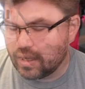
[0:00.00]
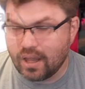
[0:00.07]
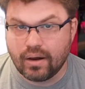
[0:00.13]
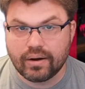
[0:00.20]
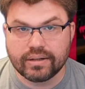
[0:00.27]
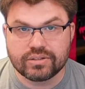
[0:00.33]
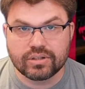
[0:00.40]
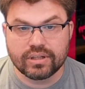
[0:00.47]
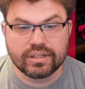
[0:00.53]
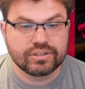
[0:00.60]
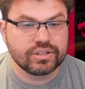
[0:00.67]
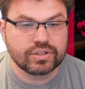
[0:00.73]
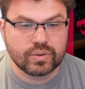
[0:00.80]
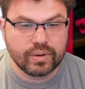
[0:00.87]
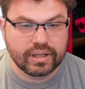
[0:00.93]
All right, so let's
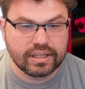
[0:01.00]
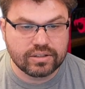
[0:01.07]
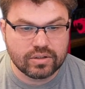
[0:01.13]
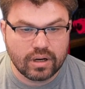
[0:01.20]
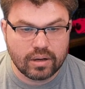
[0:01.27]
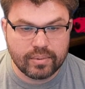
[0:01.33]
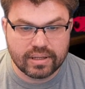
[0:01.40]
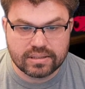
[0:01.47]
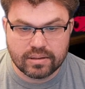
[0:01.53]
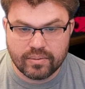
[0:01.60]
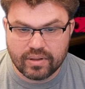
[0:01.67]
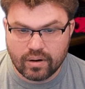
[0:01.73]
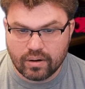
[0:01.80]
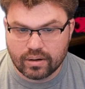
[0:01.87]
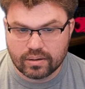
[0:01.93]
just quickly talk about some of the
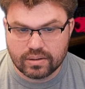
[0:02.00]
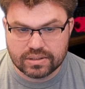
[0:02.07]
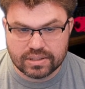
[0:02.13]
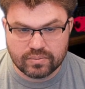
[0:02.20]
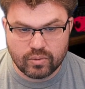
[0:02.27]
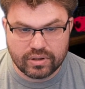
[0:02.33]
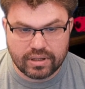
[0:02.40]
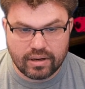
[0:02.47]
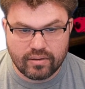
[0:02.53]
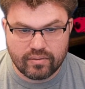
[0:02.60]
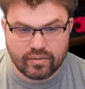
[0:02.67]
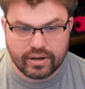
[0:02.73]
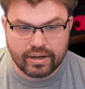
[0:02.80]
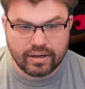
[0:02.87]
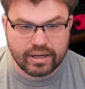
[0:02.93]
articles and what they have
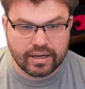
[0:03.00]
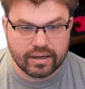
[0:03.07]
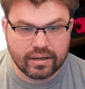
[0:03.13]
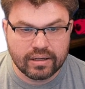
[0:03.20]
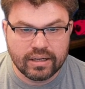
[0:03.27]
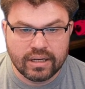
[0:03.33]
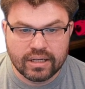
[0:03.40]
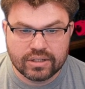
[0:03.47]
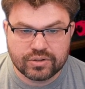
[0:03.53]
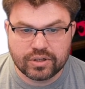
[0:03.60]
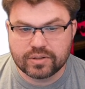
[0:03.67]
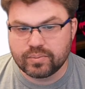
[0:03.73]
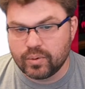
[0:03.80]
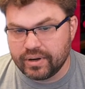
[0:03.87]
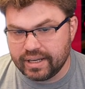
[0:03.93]
written here.
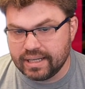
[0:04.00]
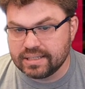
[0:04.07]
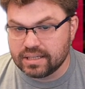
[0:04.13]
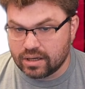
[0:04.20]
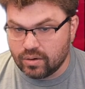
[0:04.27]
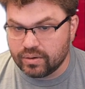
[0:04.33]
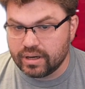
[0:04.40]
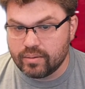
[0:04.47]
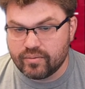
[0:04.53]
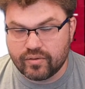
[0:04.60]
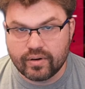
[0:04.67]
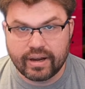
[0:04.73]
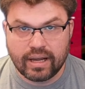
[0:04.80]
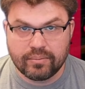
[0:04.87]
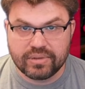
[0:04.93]
Strix Point is the codename
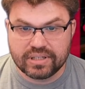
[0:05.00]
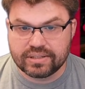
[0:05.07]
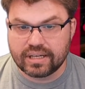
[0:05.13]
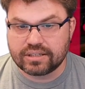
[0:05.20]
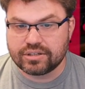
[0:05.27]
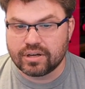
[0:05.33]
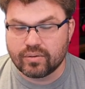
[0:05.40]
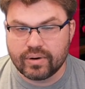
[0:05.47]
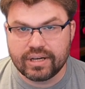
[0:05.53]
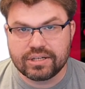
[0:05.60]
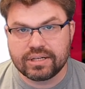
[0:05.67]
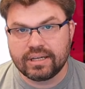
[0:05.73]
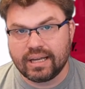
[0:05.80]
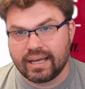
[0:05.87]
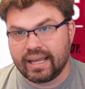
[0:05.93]
for A M D's next
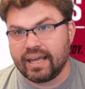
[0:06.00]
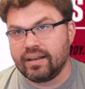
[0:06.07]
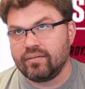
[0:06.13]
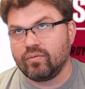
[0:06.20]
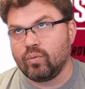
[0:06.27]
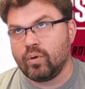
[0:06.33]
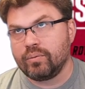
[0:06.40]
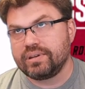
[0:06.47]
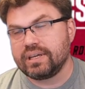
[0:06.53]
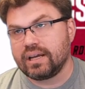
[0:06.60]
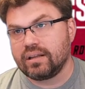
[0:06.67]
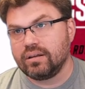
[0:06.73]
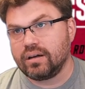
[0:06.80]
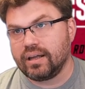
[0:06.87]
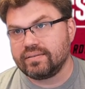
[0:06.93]
generation. Again, when we take
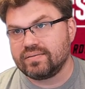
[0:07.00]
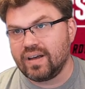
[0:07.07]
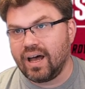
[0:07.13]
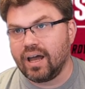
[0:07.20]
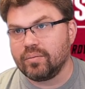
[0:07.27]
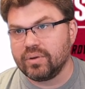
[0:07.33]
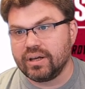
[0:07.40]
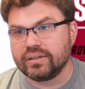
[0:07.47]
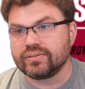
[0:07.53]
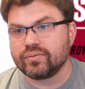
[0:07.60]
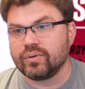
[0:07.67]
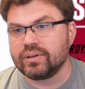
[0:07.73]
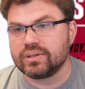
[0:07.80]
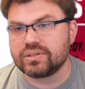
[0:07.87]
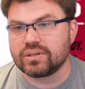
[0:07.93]
a look at timelines of
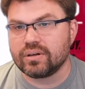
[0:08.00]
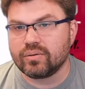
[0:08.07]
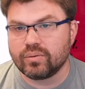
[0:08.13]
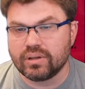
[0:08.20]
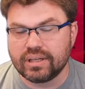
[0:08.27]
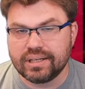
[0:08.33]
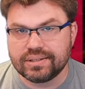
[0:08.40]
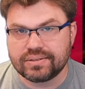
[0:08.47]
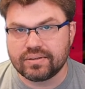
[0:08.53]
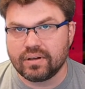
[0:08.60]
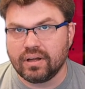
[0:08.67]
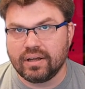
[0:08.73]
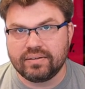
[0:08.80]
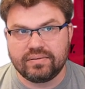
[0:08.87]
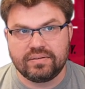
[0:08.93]
when this is going to release,
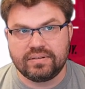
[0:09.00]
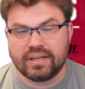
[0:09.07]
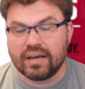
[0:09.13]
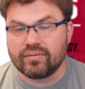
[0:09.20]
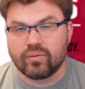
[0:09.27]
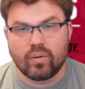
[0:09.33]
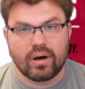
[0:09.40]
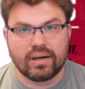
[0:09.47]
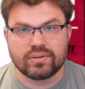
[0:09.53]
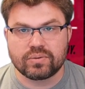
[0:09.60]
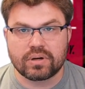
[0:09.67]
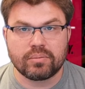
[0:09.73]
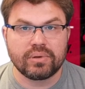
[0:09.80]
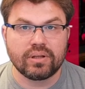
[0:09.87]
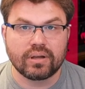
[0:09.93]
uh, dev-wise, we're
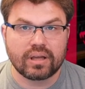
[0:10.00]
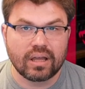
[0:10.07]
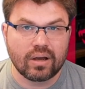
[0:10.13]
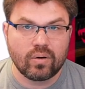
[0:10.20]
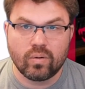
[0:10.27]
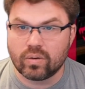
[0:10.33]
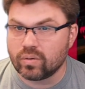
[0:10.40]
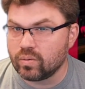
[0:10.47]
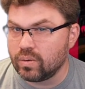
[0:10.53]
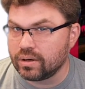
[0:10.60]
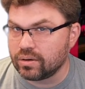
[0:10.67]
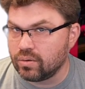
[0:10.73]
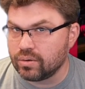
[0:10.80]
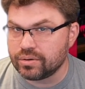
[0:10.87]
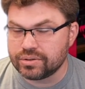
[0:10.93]
going to be looking at quarter
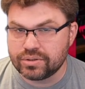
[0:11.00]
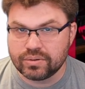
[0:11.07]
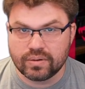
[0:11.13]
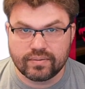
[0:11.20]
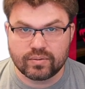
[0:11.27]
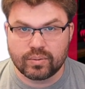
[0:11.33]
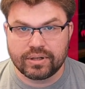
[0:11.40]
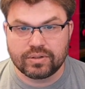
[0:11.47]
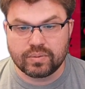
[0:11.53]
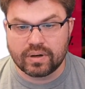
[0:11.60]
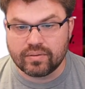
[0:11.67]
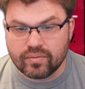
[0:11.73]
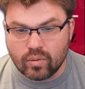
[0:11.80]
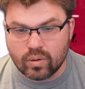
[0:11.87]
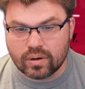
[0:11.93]
one, quarter two of twenty
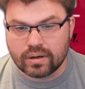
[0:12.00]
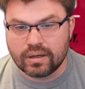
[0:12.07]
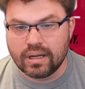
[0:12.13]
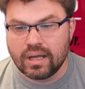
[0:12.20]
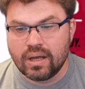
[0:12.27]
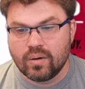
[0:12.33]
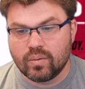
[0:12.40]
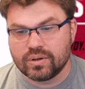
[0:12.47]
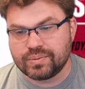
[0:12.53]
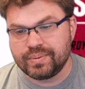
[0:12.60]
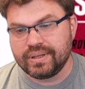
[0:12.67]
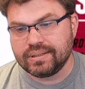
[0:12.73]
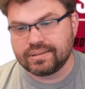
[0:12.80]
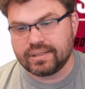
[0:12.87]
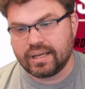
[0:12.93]
twenty-four, which
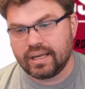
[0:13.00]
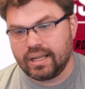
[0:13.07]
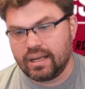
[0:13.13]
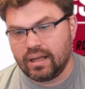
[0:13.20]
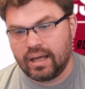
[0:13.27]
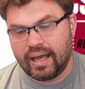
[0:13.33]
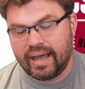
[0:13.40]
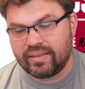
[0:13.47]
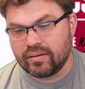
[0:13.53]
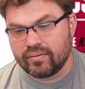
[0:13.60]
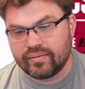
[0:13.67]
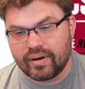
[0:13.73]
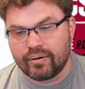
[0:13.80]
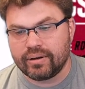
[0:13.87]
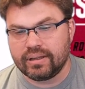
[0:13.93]
means that uh, at the
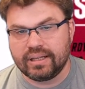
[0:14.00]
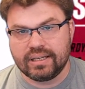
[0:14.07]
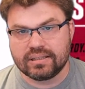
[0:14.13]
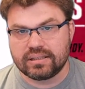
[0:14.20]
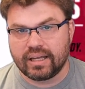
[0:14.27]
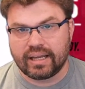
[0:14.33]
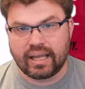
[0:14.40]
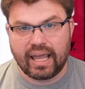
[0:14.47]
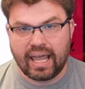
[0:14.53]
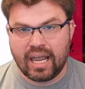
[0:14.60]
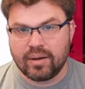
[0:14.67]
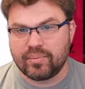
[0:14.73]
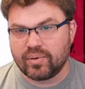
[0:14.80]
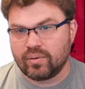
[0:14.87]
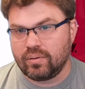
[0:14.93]
very least, like
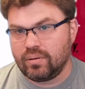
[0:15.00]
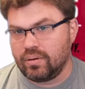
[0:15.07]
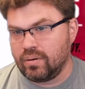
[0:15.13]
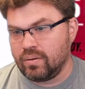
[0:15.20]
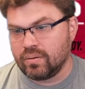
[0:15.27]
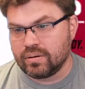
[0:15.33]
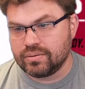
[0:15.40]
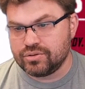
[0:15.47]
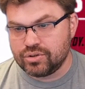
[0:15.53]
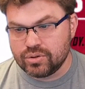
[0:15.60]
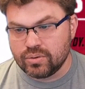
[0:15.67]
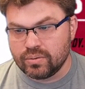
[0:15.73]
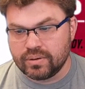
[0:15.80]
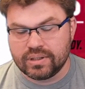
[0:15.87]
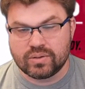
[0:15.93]
April or
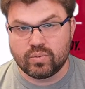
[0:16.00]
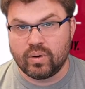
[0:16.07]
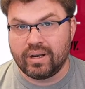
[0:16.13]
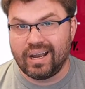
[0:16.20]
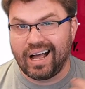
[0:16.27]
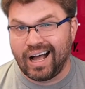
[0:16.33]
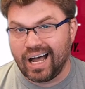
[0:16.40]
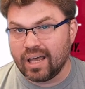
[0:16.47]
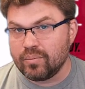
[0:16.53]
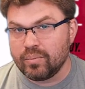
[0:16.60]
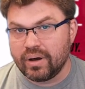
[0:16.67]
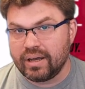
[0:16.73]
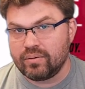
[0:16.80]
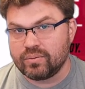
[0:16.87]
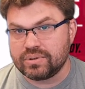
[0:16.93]
June is when I
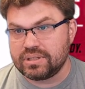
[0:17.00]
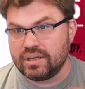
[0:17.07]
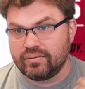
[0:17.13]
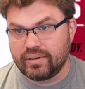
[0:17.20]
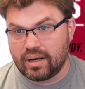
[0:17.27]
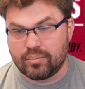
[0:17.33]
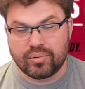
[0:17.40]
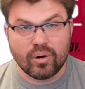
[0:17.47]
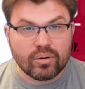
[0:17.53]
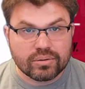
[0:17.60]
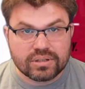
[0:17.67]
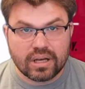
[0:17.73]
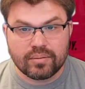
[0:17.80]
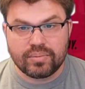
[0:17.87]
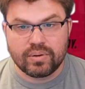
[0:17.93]
might receive like a
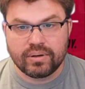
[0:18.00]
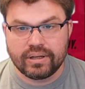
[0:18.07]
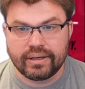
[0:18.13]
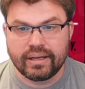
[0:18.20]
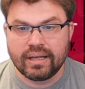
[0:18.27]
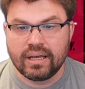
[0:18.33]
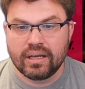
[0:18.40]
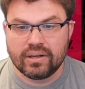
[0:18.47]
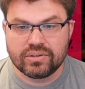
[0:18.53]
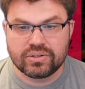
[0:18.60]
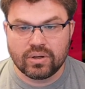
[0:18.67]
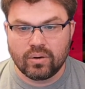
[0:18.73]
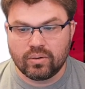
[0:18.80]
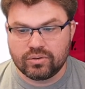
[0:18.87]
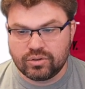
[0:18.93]
prototype unit.
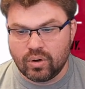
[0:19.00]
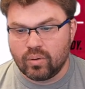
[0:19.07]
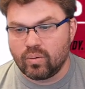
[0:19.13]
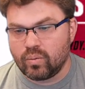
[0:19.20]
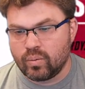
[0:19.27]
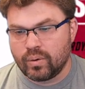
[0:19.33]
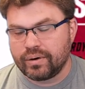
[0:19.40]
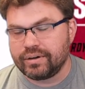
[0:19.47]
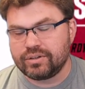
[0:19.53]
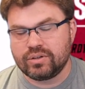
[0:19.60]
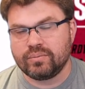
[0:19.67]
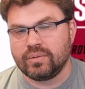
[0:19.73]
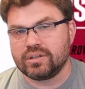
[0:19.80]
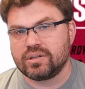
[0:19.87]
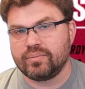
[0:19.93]
So don't worry
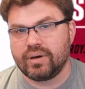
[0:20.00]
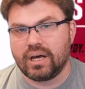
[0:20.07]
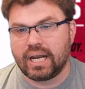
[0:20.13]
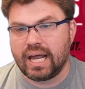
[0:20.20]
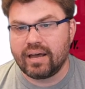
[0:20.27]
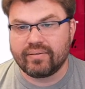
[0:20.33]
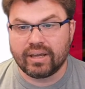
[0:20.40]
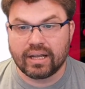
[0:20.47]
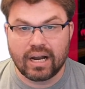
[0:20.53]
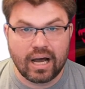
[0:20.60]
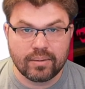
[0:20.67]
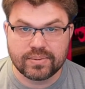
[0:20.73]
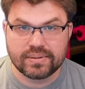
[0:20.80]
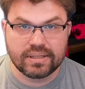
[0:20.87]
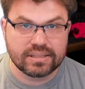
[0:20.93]
too much about having an
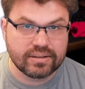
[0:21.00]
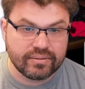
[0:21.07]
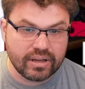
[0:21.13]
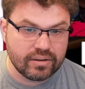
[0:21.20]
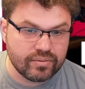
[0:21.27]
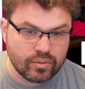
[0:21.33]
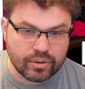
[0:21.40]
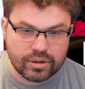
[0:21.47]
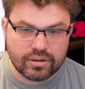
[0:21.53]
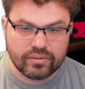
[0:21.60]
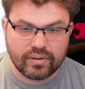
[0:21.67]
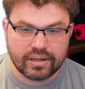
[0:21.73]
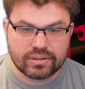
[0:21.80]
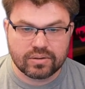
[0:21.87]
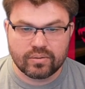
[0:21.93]
obsolete seventy-eight forty U
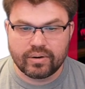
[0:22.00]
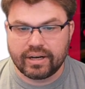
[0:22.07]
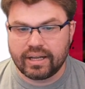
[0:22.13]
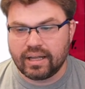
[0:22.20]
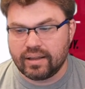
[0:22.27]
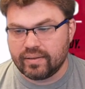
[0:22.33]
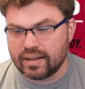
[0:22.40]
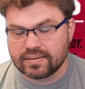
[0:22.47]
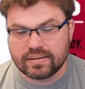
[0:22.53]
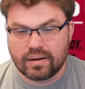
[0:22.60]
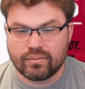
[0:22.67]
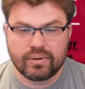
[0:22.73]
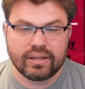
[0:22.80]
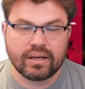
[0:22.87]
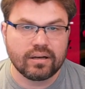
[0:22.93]
device already. That's
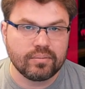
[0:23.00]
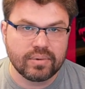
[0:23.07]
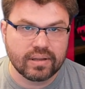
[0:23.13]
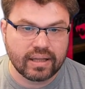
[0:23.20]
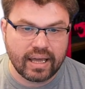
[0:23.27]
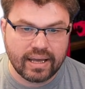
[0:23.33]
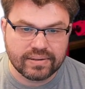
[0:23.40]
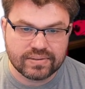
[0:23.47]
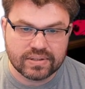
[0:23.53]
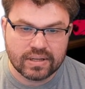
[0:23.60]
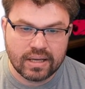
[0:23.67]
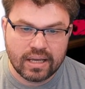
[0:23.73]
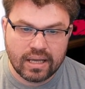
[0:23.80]
not really going to be the case.